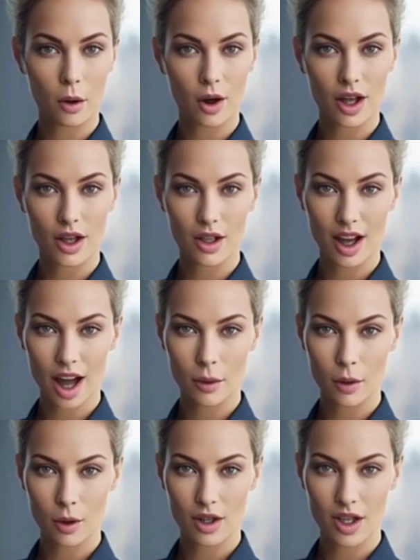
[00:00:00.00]
we're here to
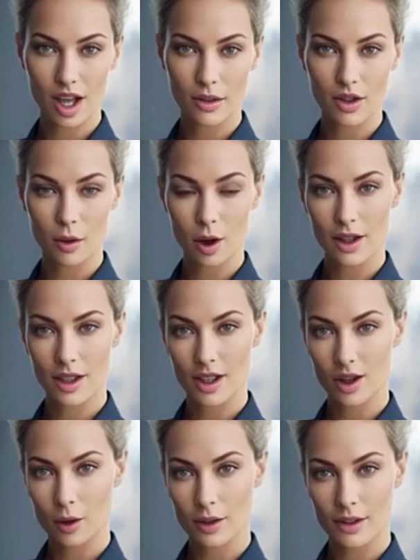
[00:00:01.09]
help you achieve your
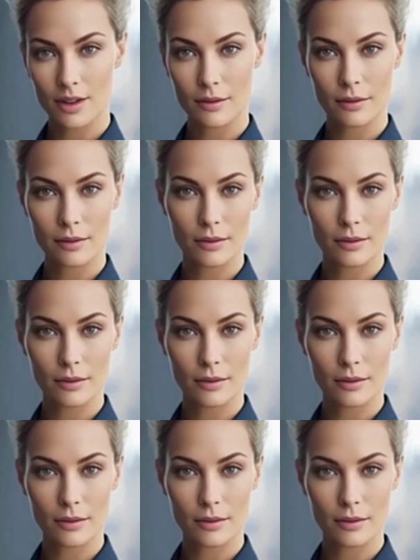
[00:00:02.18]
wellness goals.